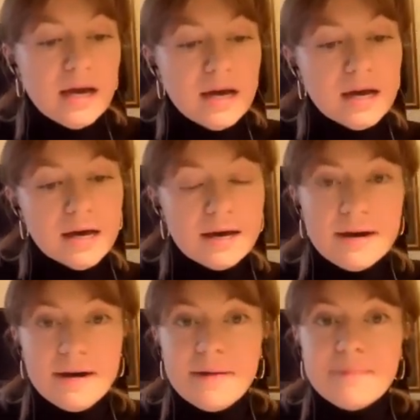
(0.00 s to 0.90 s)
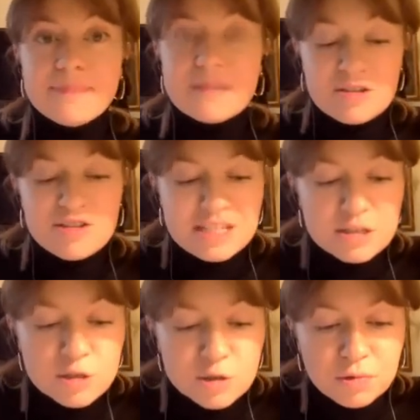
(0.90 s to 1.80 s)
So
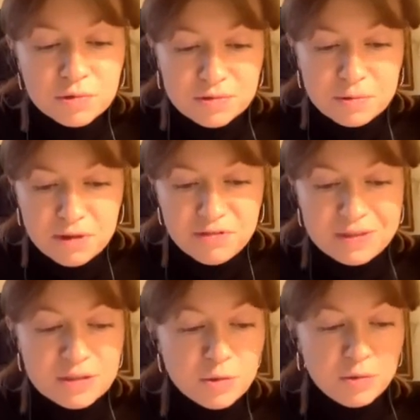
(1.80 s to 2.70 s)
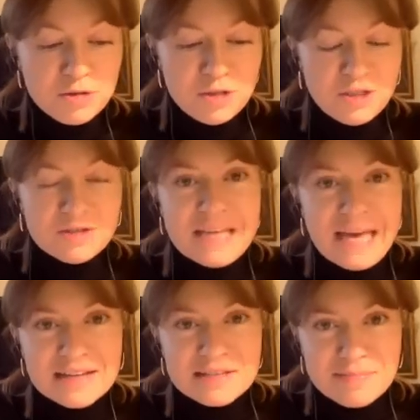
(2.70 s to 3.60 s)
since school, we've been taught to use
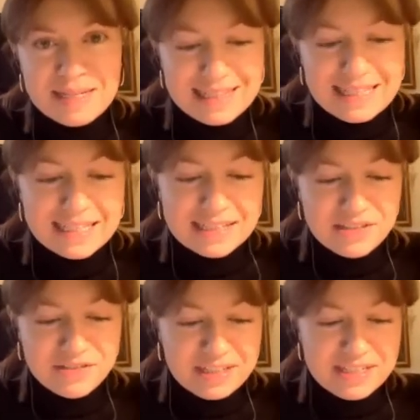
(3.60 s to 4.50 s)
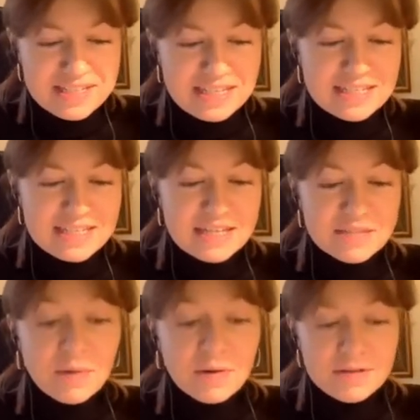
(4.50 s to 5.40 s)
as many linking devices as
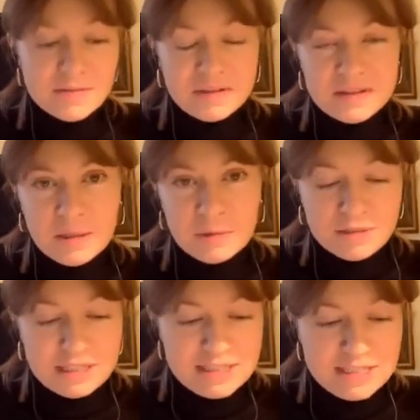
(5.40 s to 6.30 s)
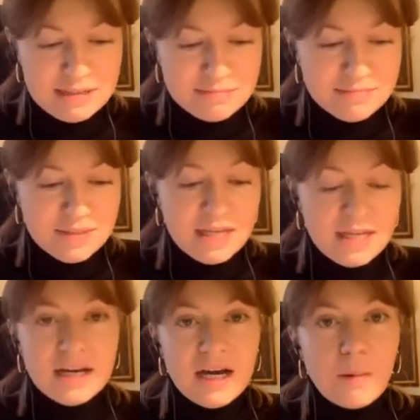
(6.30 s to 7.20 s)
possible in our writing.
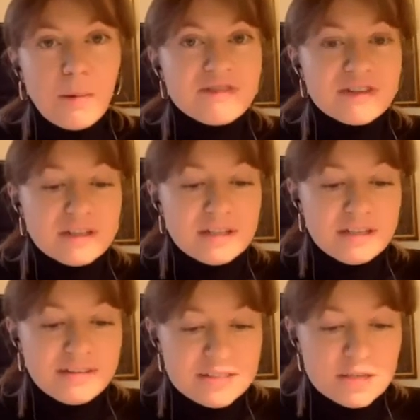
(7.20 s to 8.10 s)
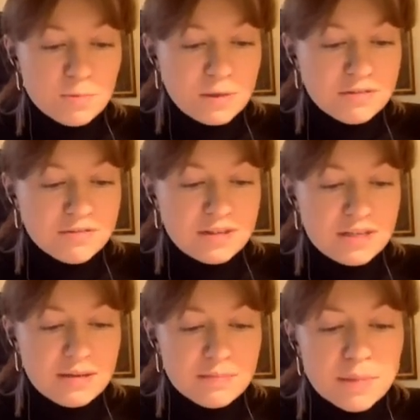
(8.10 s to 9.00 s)
However, this is one of
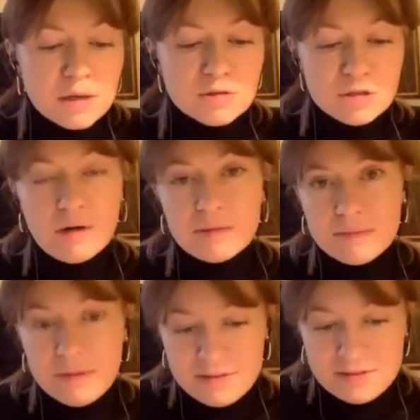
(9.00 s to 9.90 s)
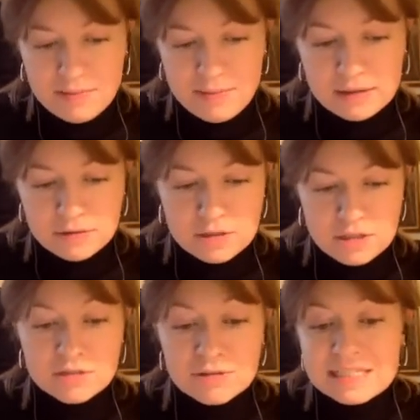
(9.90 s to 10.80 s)
the most common myths about
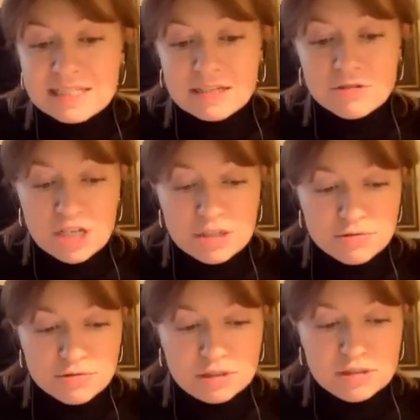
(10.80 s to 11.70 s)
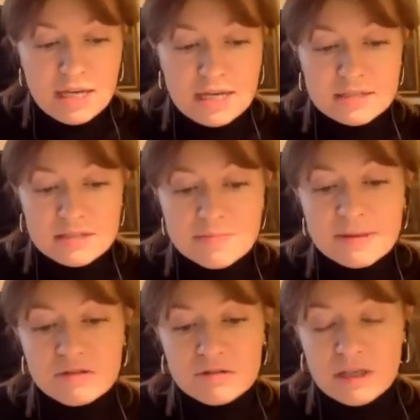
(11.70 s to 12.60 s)
writing in general, and
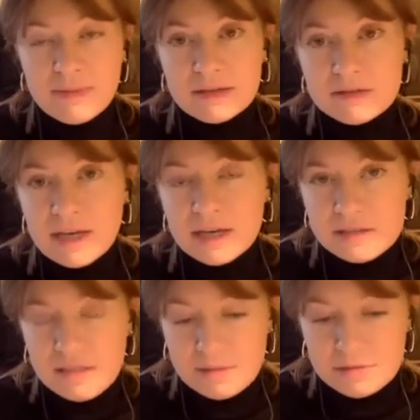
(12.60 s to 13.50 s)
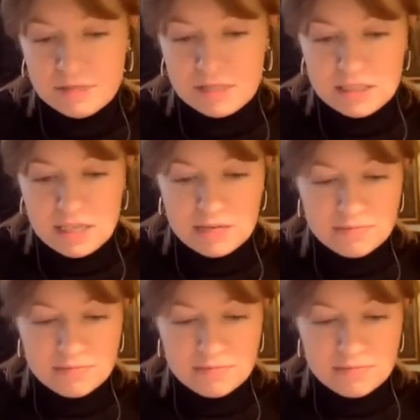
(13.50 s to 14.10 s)
especially about academic writing.